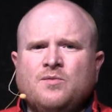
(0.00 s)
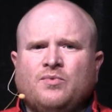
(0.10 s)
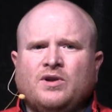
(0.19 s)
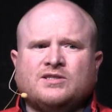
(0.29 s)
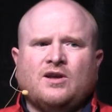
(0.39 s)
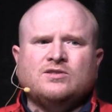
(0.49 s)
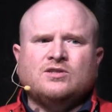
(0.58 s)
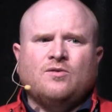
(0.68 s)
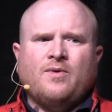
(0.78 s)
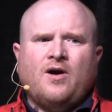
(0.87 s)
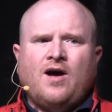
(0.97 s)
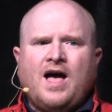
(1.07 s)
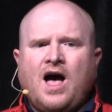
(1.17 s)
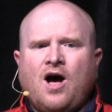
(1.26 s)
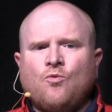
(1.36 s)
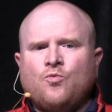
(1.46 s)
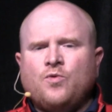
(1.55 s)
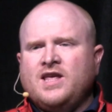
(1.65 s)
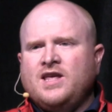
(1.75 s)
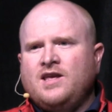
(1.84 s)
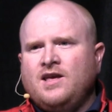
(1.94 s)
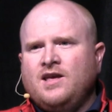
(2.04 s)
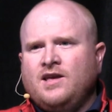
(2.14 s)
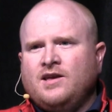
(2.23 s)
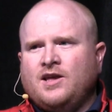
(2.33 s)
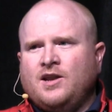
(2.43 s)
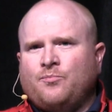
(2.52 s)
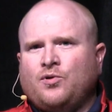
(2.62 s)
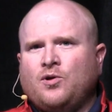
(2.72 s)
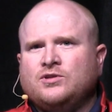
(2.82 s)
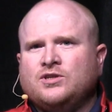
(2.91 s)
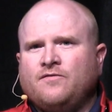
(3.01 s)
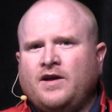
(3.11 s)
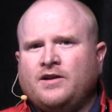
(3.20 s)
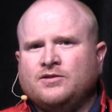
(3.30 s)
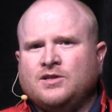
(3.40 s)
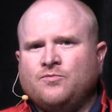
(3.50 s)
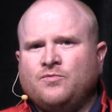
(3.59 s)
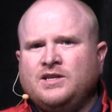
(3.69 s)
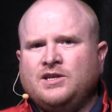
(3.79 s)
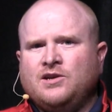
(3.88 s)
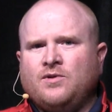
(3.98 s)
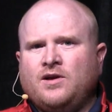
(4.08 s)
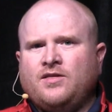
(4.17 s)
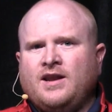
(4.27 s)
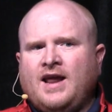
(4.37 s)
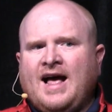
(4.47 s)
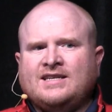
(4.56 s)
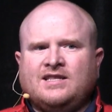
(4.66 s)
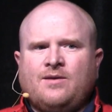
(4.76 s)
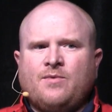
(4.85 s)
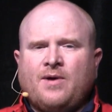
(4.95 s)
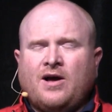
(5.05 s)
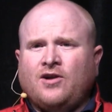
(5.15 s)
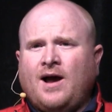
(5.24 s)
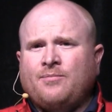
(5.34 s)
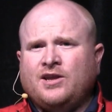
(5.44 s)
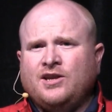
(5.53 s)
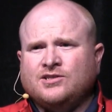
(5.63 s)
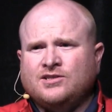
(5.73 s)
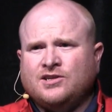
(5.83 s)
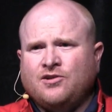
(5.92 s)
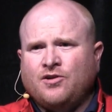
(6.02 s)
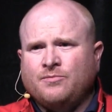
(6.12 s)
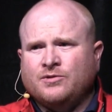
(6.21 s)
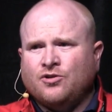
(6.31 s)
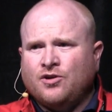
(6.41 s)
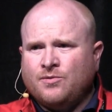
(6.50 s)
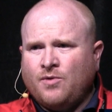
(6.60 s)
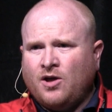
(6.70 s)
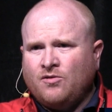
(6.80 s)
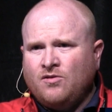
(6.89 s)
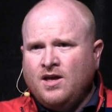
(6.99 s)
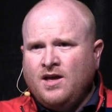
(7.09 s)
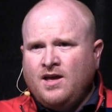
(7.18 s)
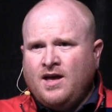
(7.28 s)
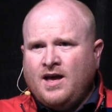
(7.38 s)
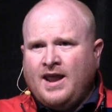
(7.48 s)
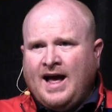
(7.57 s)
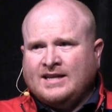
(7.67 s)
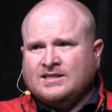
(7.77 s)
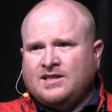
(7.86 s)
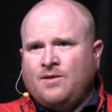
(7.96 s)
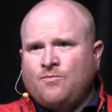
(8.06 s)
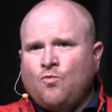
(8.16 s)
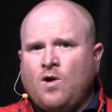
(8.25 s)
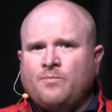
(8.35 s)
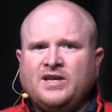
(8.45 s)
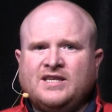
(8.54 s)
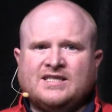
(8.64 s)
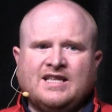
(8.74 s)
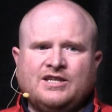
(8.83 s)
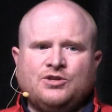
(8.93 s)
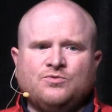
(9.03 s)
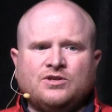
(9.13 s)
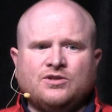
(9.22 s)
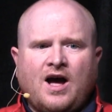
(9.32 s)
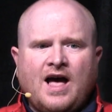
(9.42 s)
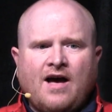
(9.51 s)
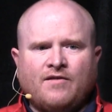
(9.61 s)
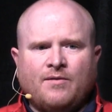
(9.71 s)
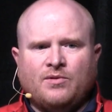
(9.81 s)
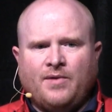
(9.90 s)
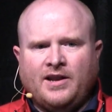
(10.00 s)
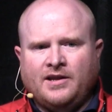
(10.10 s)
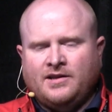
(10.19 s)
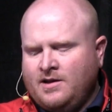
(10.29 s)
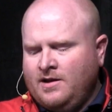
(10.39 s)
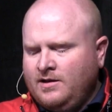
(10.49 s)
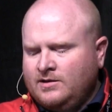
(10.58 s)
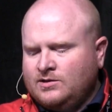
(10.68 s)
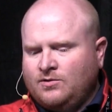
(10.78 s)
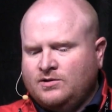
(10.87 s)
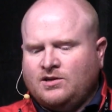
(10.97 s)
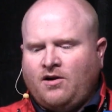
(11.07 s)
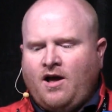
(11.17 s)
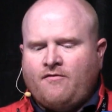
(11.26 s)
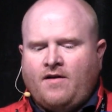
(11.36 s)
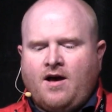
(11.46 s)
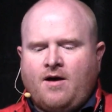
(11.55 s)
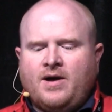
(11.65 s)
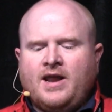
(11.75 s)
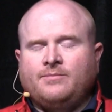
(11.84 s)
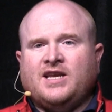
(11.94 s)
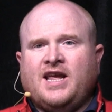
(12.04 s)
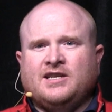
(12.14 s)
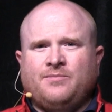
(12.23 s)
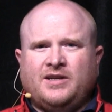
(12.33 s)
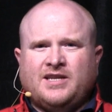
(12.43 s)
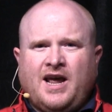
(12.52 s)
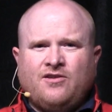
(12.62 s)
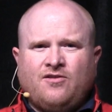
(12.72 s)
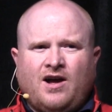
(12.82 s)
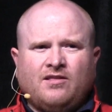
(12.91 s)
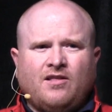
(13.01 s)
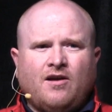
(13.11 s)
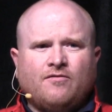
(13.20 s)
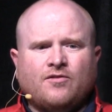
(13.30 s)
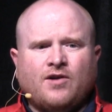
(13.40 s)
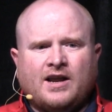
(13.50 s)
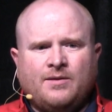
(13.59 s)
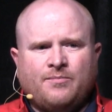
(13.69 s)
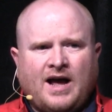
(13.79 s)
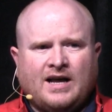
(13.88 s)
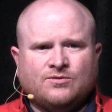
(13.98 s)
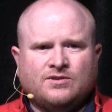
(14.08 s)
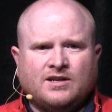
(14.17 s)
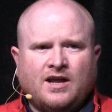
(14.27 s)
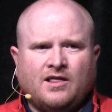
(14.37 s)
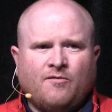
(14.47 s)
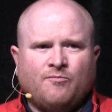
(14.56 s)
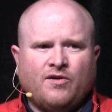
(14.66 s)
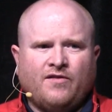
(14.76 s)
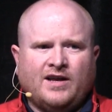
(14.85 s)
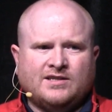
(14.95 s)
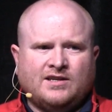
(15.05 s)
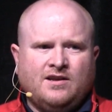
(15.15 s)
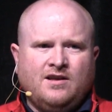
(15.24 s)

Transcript: but it's also about how we can approach the vendors that we deal with and ask them about their application security maturity model and ask them what pieces they do and do not have implemented. So to start off, my name's Kenton McDaniel. I love cracking passwords and I love Privesk.